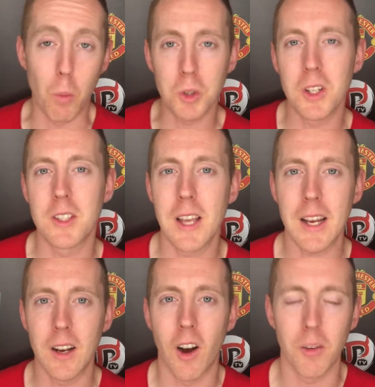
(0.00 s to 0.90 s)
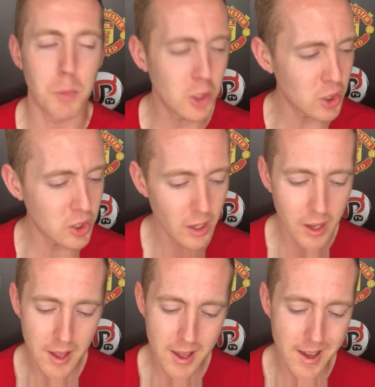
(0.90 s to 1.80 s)
he was in the second half, but just
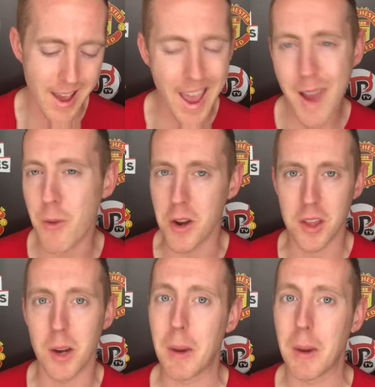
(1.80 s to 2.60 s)
everything